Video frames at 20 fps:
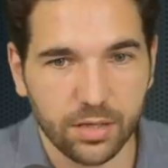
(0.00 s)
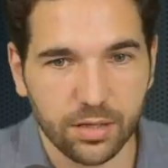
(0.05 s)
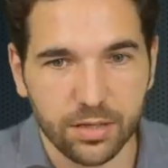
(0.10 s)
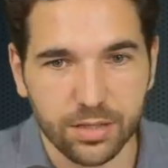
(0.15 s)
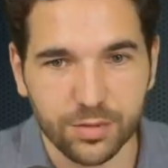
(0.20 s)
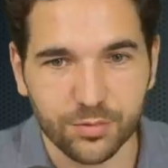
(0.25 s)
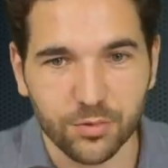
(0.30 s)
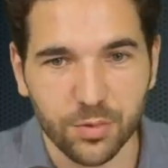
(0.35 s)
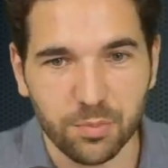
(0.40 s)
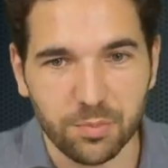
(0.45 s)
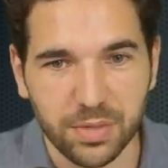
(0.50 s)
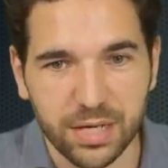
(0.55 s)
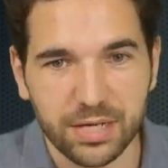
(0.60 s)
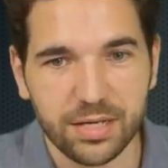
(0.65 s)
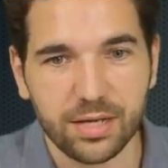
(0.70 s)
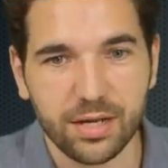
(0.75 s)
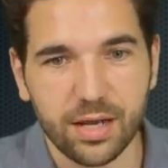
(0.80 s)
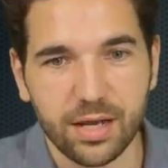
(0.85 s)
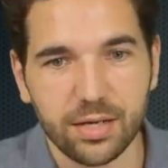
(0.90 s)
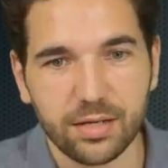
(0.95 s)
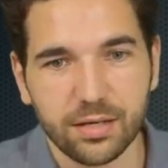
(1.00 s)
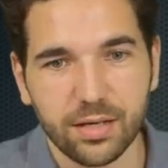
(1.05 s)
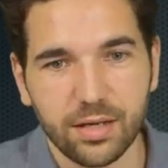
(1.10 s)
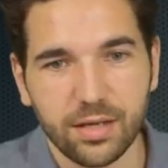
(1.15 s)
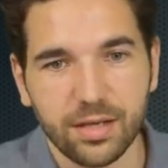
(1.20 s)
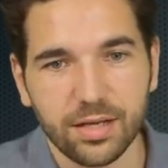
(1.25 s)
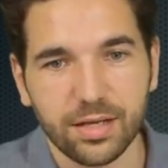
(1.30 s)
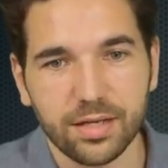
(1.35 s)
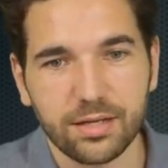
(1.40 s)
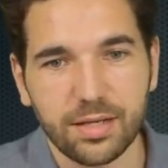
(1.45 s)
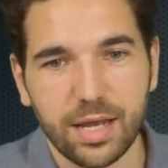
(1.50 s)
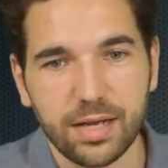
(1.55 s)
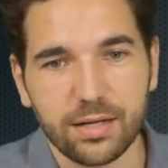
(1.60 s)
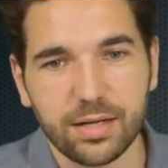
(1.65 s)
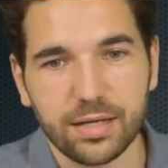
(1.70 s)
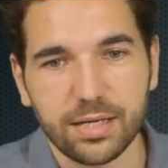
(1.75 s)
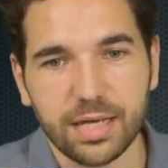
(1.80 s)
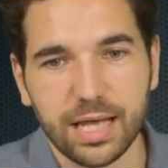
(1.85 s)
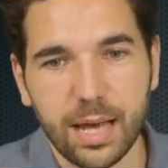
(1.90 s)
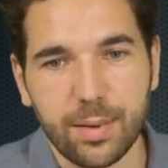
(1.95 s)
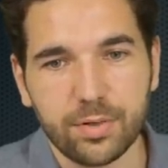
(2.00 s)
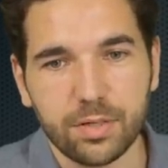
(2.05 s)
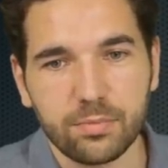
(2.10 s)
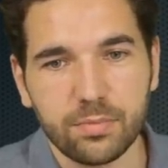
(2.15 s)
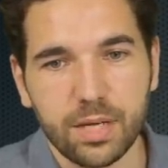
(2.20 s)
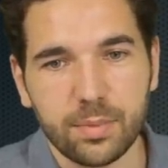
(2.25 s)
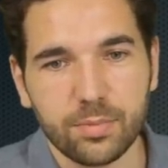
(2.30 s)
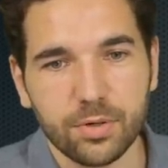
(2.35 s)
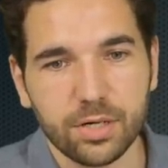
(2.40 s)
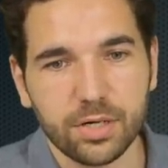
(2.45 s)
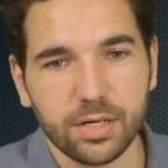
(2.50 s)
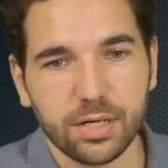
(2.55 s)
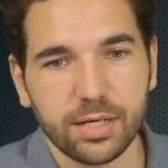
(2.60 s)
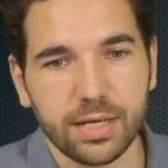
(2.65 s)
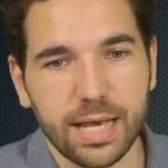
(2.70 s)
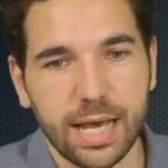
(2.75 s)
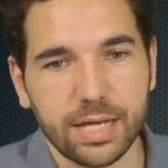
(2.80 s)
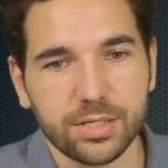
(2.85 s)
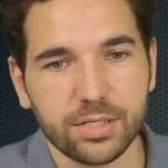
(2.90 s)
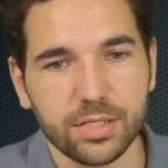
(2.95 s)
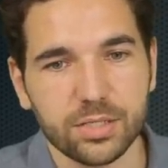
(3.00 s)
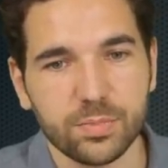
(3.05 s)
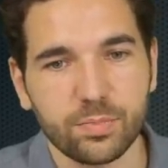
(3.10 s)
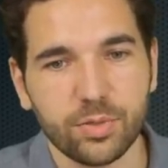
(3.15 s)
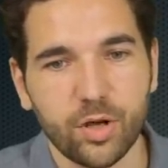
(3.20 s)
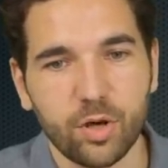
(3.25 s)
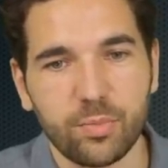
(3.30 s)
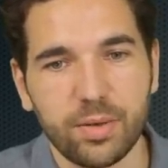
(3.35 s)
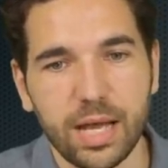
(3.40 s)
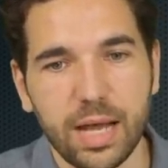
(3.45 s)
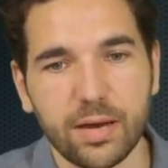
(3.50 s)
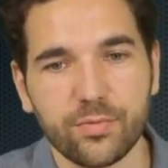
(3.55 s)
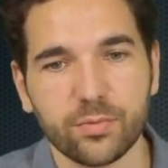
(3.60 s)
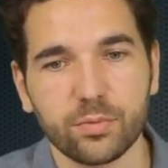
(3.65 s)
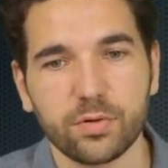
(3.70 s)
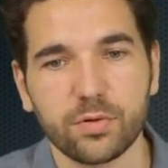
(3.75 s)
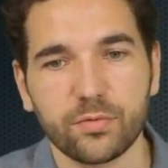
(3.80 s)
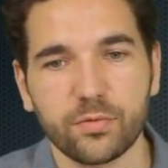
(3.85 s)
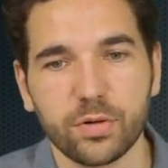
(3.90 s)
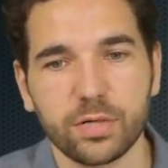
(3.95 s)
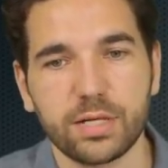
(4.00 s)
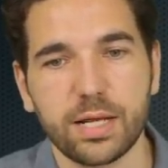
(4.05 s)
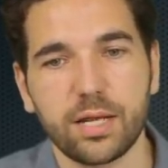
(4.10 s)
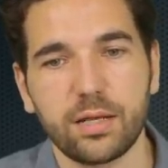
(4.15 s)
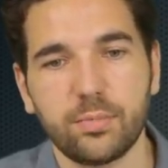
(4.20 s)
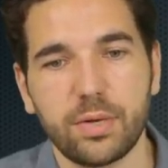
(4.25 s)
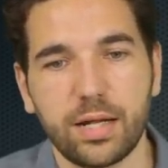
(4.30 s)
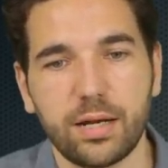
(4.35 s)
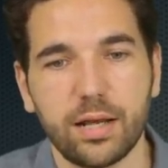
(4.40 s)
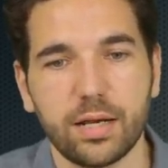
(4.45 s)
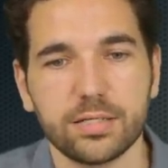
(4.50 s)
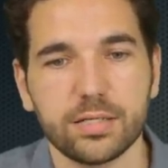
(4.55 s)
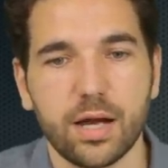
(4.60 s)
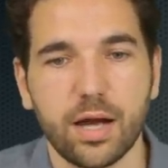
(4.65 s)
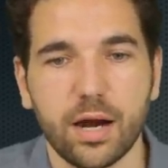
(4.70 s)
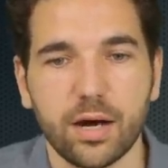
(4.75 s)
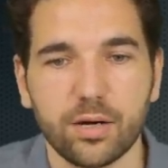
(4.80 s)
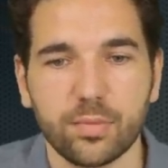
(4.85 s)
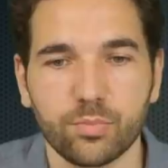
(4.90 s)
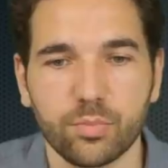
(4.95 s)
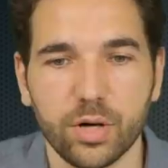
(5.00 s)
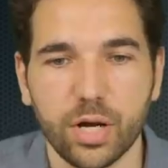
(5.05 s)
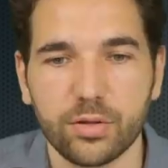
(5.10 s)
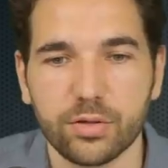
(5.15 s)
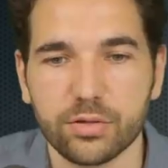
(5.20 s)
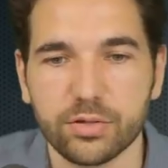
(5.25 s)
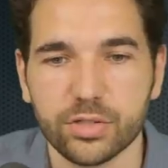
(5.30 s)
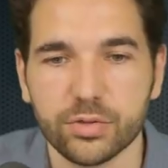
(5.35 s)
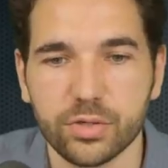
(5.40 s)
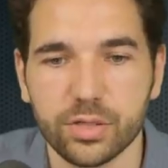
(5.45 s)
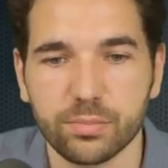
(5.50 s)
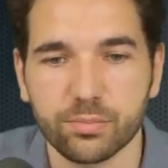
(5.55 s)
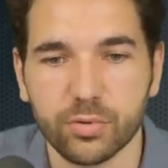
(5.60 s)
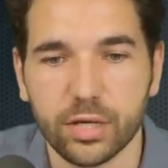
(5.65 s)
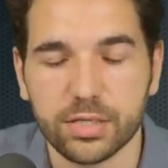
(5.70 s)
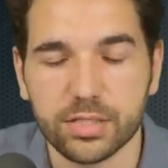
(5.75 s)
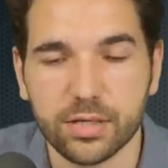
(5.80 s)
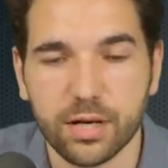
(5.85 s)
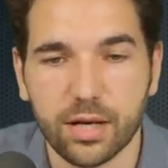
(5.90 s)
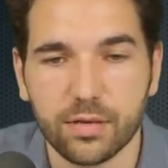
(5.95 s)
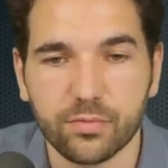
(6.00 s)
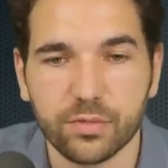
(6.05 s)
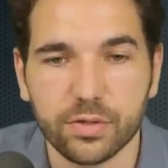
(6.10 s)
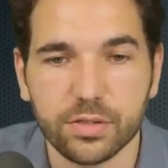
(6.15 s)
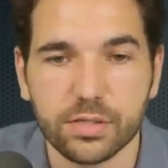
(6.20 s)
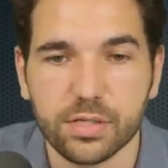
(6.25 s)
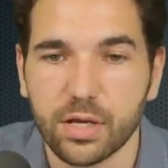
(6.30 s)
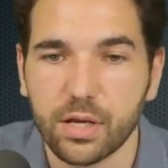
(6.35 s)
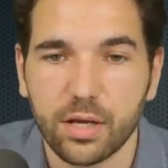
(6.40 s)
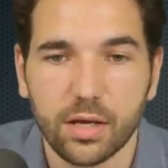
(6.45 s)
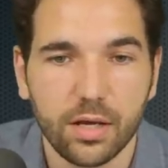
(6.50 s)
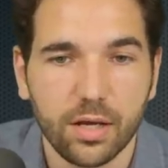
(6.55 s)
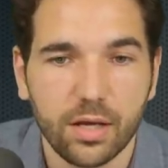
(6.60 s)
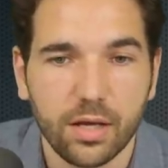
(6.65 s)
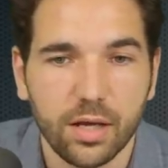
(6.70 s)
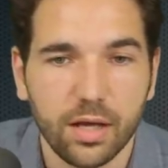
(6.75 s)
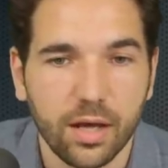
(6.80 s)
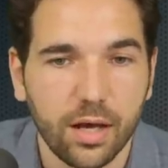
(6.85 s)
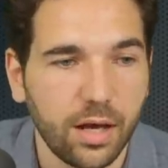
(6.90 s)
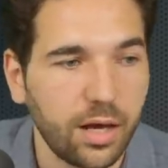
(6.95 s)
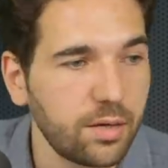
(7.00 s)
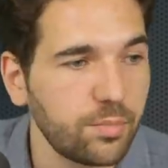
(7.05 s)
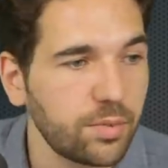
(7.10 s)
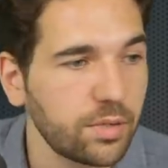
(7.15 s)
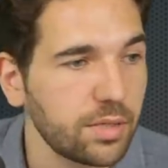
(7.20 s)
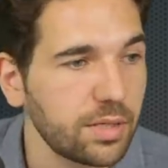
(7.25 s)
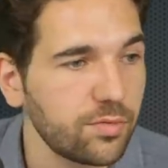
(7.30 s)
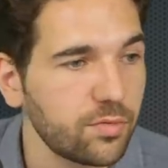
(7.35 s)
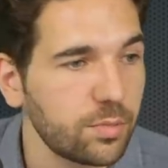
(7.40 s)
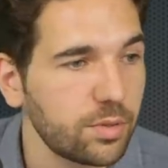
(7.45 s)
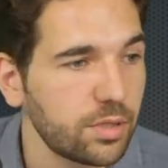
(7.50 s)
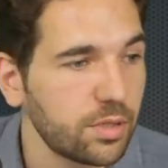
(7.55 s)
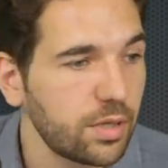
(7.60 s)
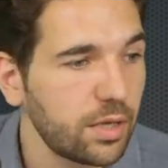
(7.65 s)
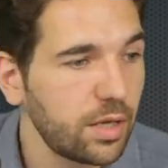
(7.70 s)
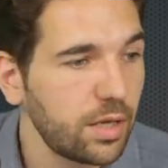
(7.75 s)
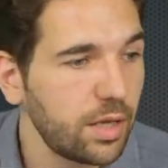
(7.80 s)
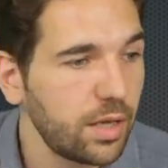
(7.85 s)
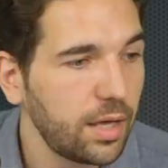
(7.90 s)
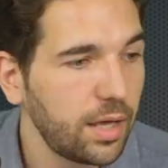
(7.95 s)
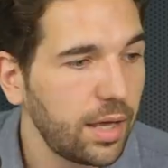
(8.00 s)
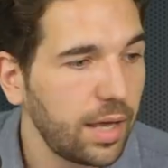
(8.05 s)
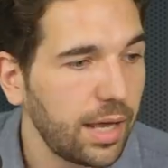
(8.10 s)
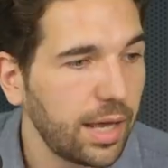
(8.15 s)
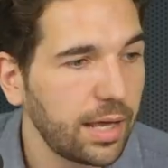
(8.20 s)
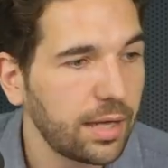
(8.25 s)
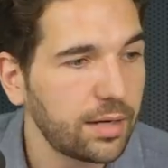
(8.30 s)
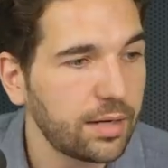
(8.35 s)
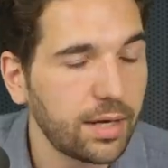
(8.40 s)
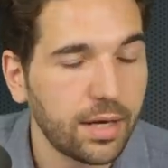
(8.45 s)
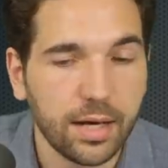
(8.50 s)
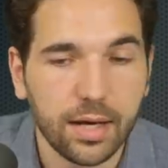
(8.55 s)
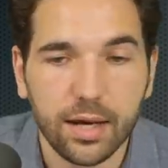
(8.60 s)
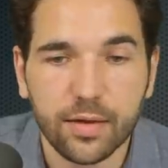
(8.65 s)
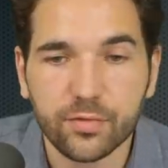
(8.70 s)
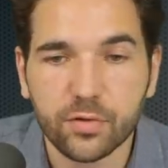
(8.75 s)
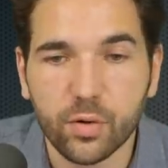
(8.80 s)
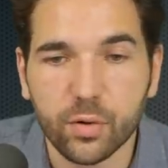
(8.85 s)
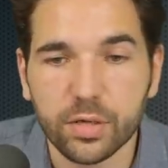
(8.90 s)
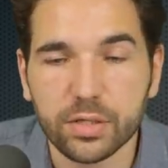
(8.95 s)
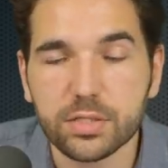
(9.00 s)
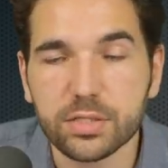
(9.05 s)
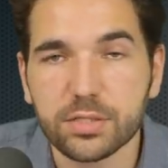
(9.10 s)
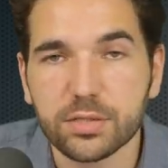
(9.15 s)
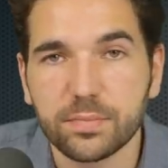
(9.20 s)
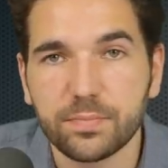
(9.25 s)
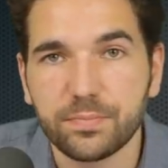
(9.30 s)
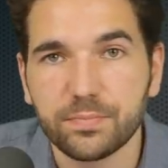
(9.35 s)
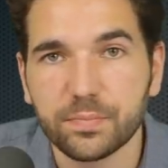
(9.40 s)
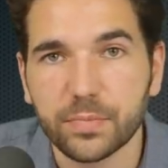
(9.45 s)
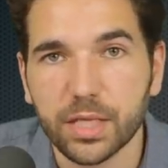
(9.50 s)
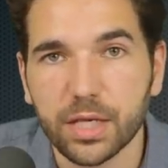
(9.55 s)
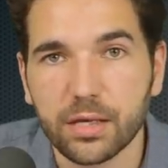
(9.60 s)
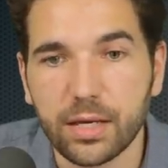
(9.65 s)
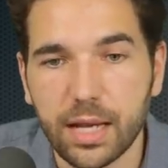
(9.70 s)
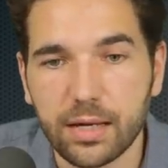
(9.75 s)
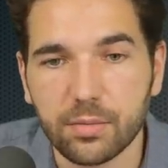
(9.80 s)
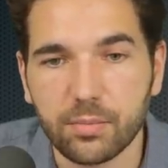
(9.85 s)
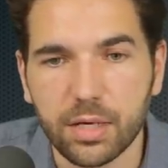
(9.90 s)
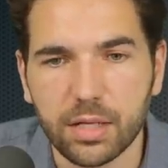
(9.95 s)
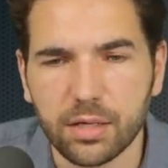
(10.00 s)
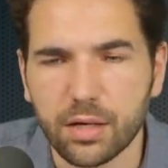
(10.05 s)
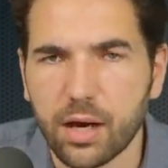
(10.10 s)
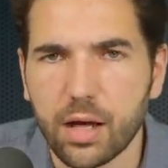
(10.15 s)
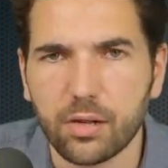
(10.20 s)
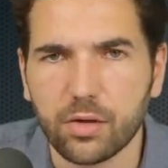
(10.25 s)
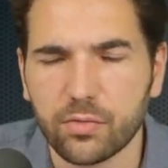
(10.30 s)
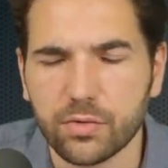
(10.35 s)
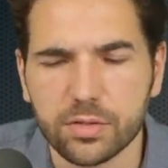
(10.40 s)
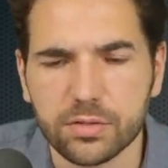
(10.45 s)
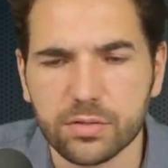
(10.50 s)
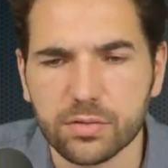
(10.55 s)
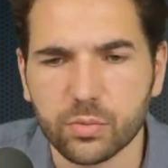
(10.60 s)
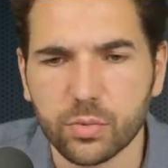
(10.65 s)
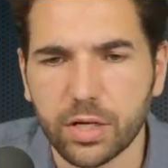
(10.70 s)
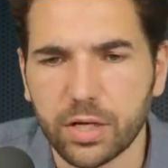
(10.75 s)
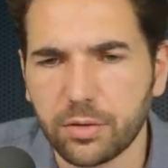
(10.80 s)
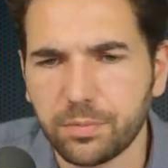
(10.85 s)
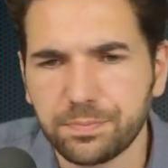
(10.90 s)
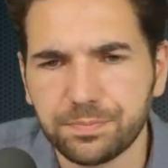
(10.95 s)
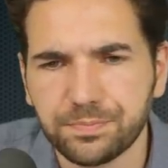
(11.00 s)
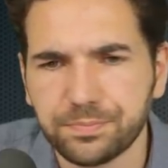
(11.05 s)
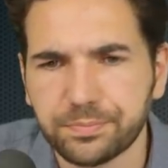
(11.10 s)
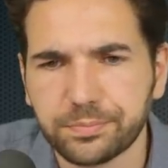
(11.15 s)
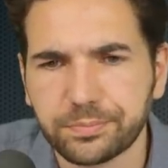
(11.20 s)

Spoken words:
This is from Mediaite. Canadian cabinet member catches blowback for referring to Taliban as our brothers during press conference. Unbelievable. And of course, Canadian media all over this as well.